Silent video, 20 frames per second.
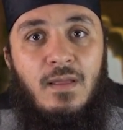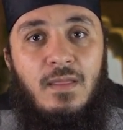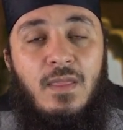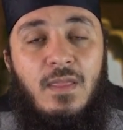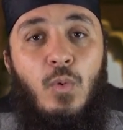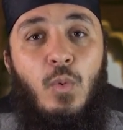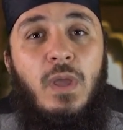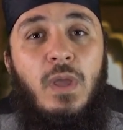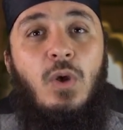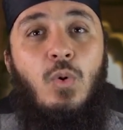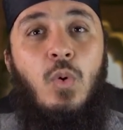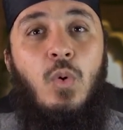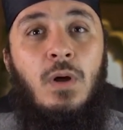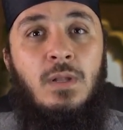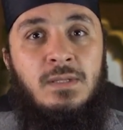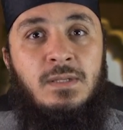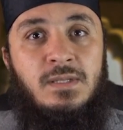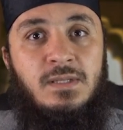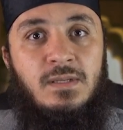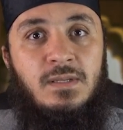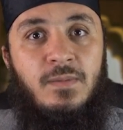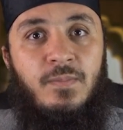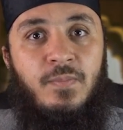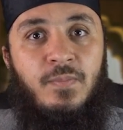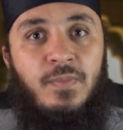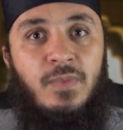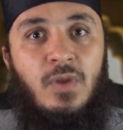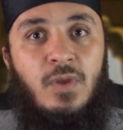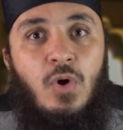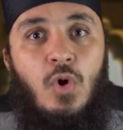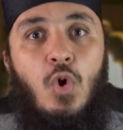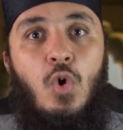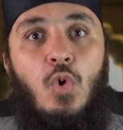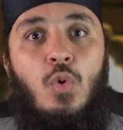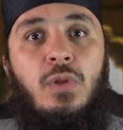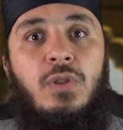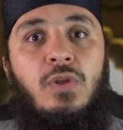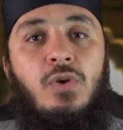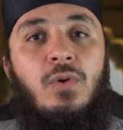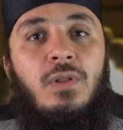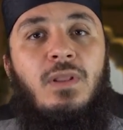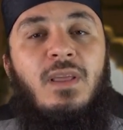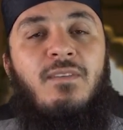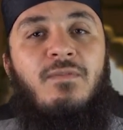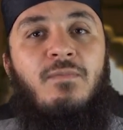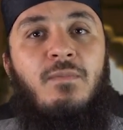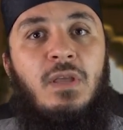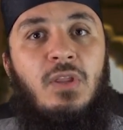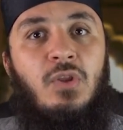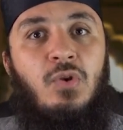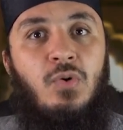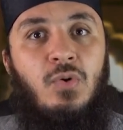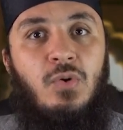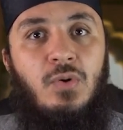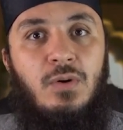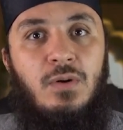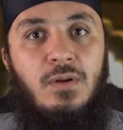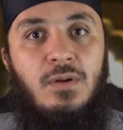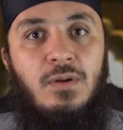the weak ones. Who would you leave me to?